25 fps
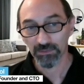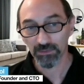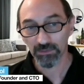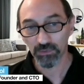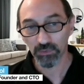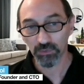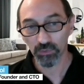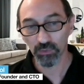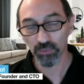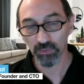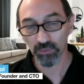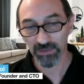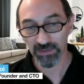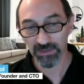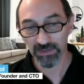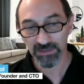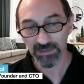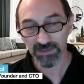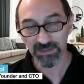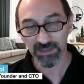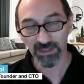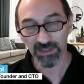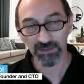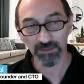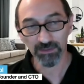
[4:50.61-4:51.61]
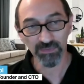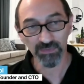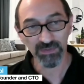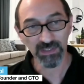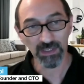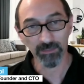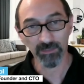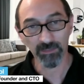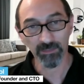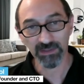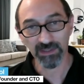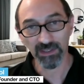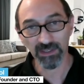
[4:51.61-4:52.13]
do this kind of
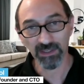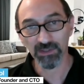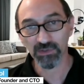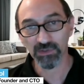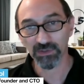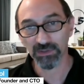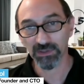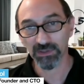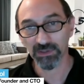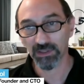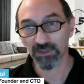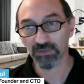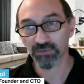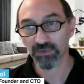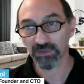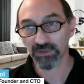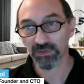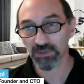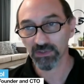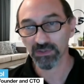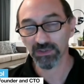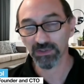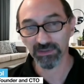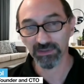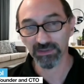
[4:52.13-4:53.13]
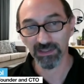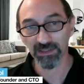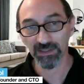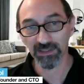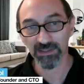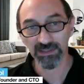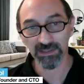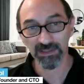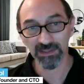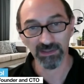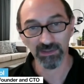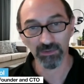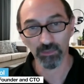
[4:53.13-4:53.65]
segmentation in a traditional data
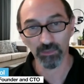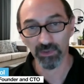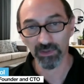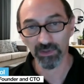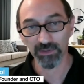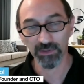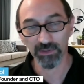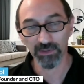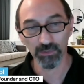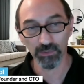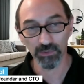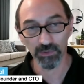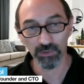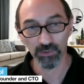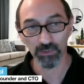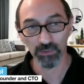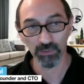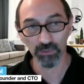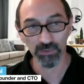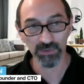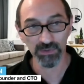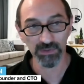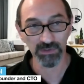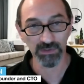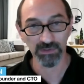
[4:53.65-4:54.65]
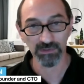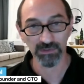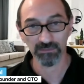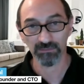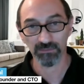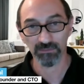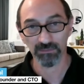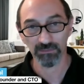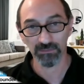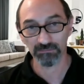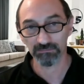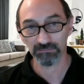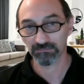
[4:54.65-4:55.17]
center where you use
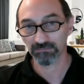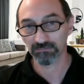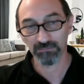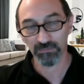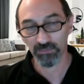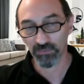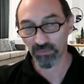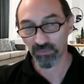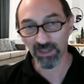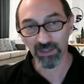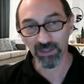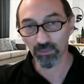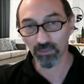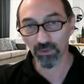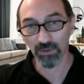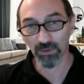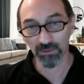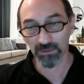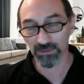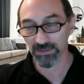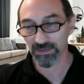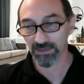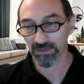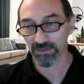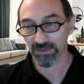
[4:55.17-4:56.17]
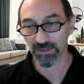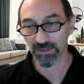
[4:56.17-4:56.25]
firewalls